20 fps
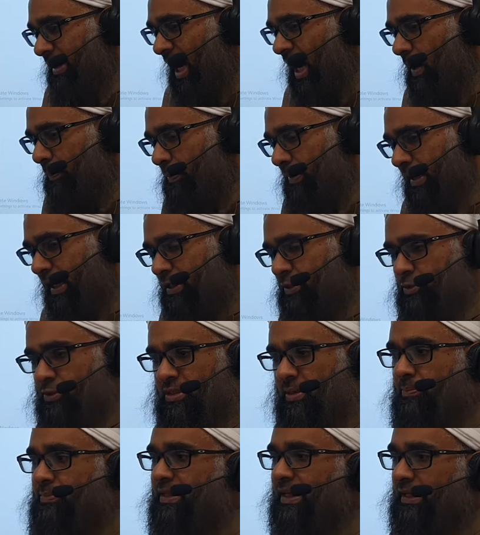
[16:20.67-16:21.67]
application
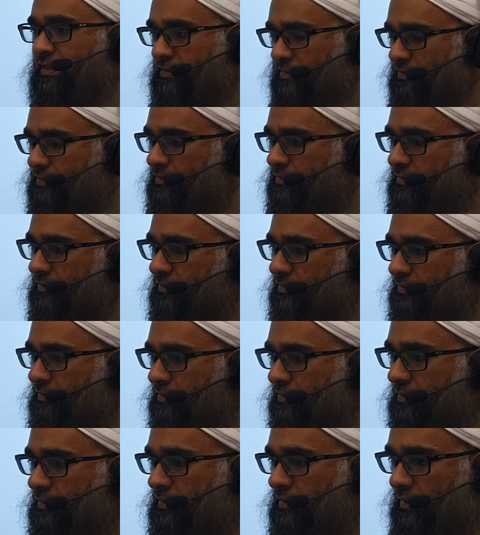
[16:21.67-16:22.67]
to something else.
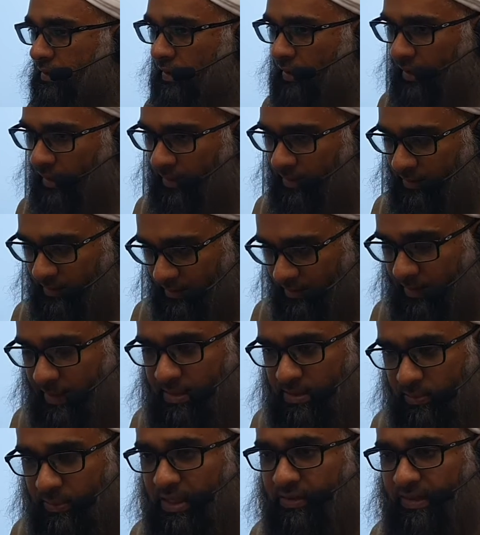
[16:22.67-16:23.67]

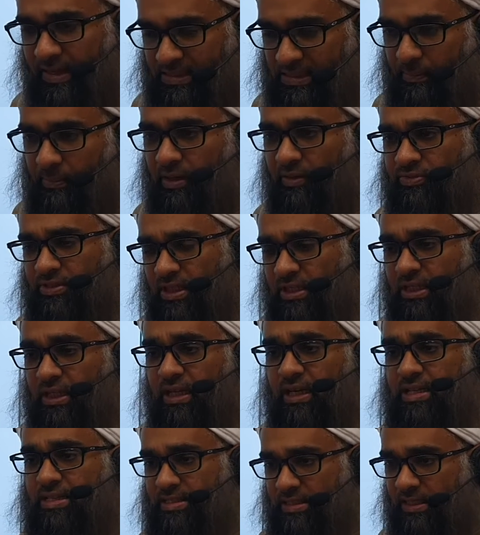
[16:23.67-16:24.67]
Yes, we give the example of
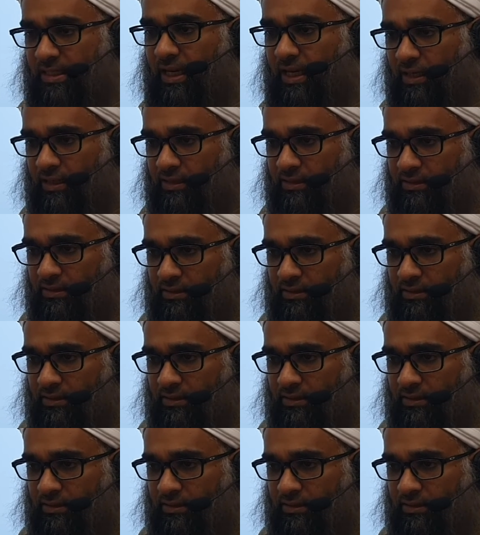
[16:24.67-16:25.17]
sadiqa and zina.